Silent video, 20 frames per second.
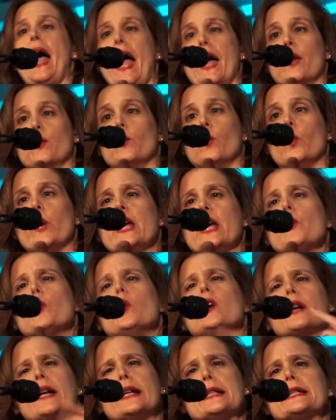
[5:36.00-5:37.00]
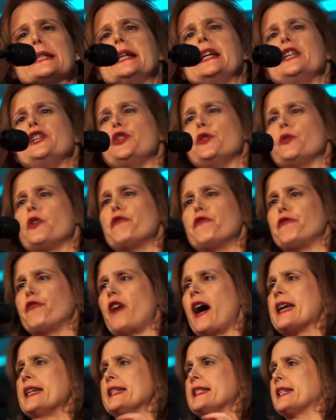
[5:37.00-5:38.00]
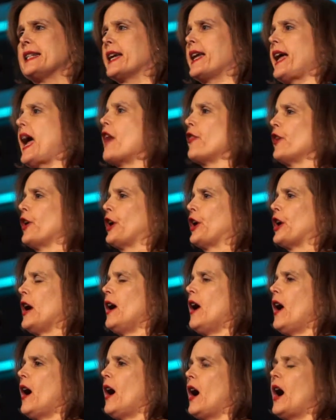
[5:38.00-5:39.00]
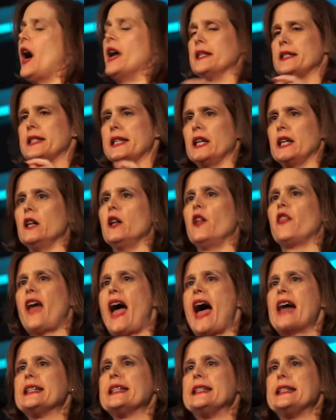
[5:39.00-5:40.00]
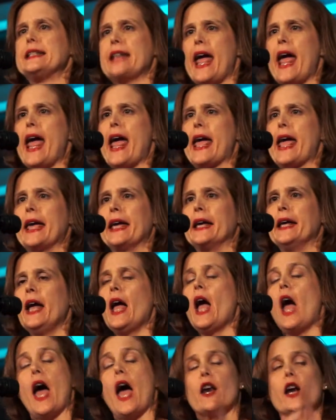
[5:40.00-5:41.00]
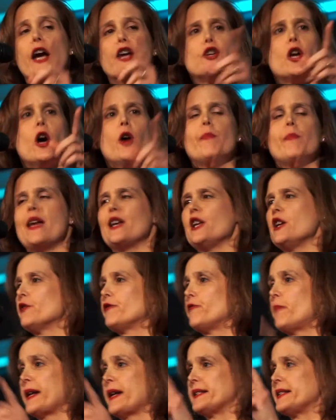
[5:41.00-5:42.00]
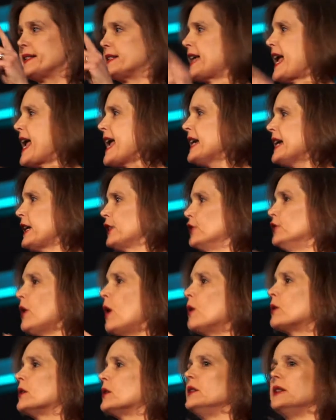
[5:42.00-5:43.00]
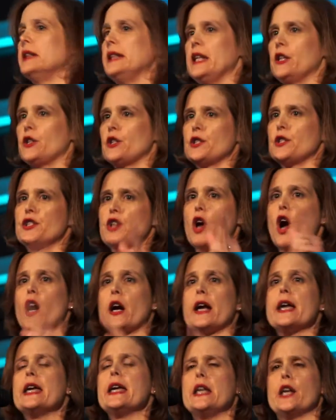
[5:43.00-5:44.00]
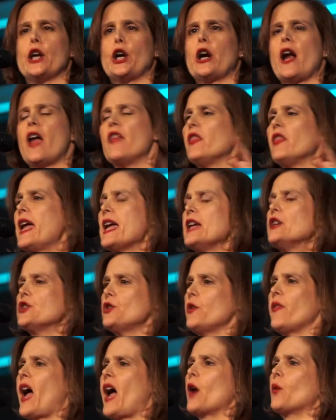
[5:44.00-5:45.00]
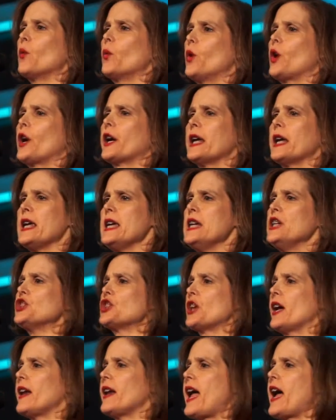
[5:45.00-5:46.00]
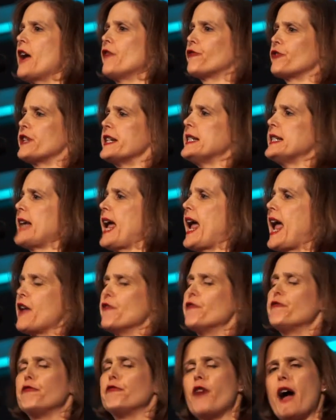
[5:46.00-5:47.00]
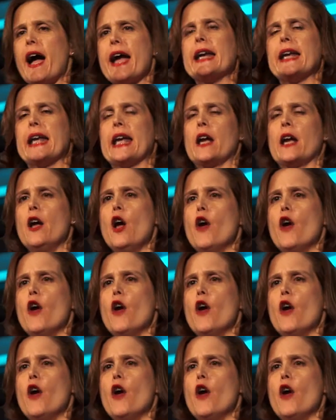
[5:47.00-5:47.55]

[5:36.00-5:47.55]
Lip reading: And we will continue to fight together until that day. And I know many of my state and local leaders are here, and they do that work each and every day, fighting